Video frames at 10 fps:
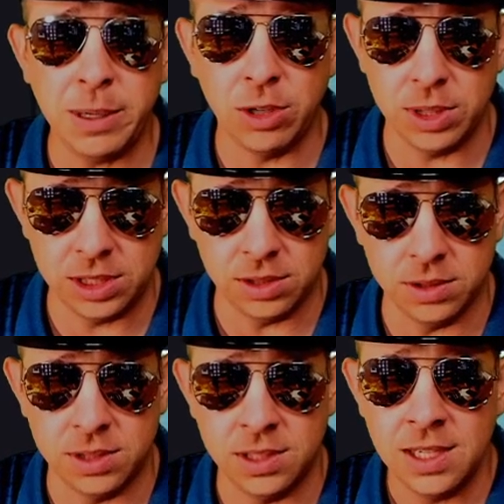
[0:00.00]

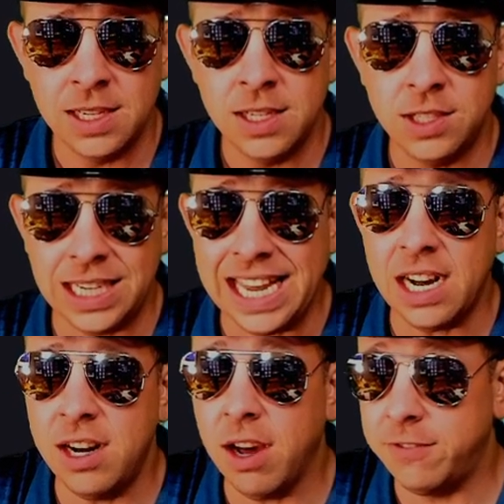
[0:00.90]
crystals to get
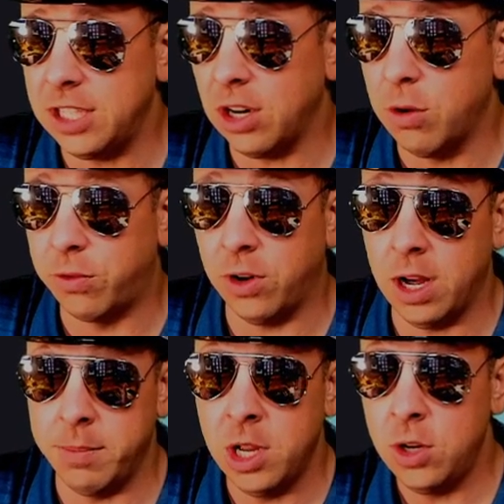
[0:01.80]
enough to go
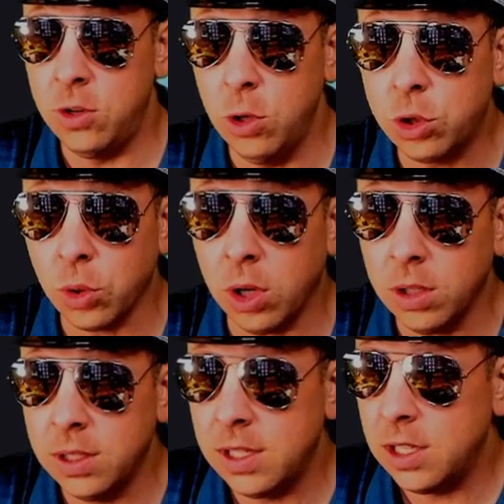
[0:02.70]
from
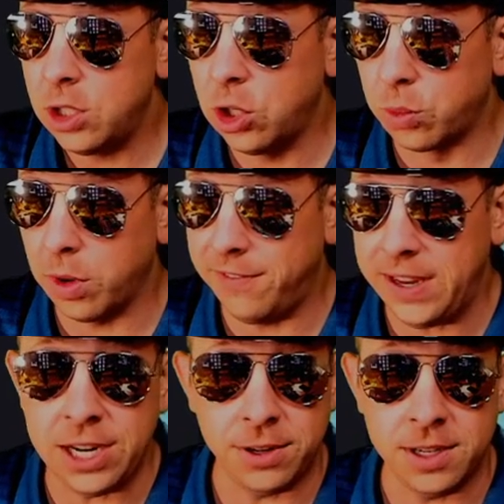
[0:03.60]
neutral to
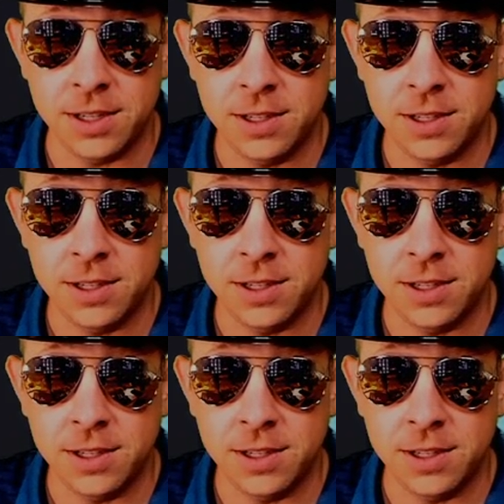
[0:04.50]
revered.